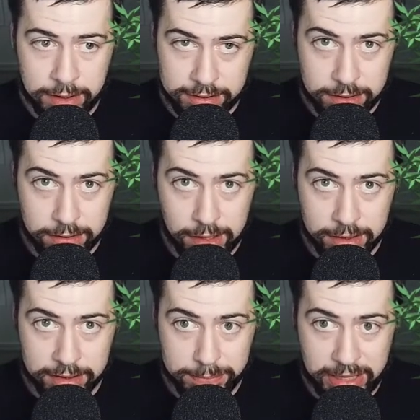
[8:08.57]
Still
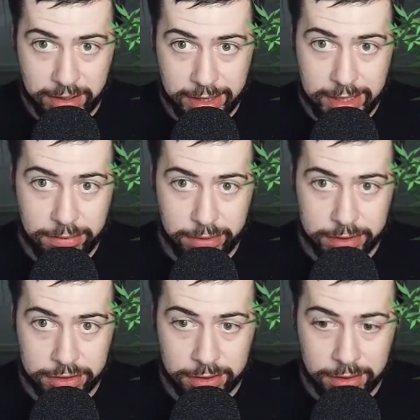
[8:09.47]
got the spell hate,
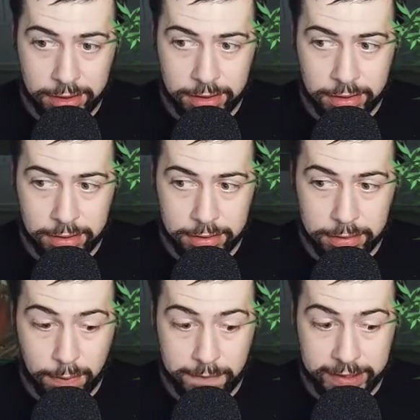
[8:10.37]
which
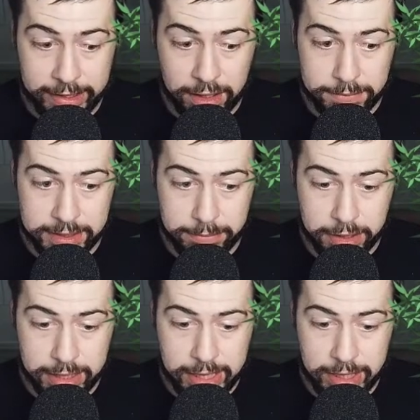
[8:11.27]
hopefully comes in
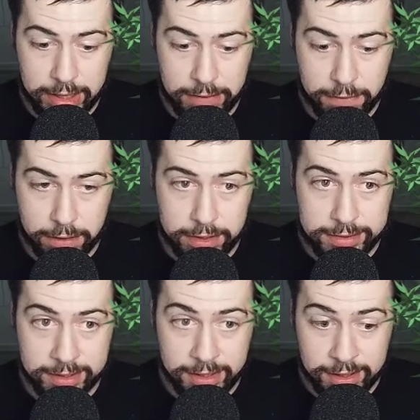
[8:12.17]
pretty handy for
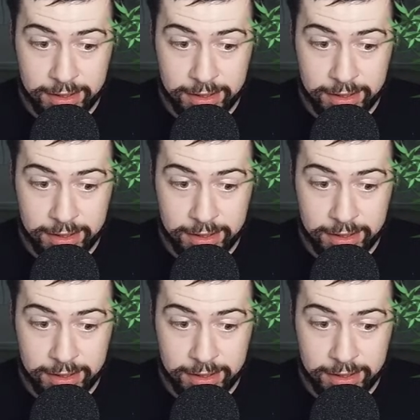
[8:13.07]
us.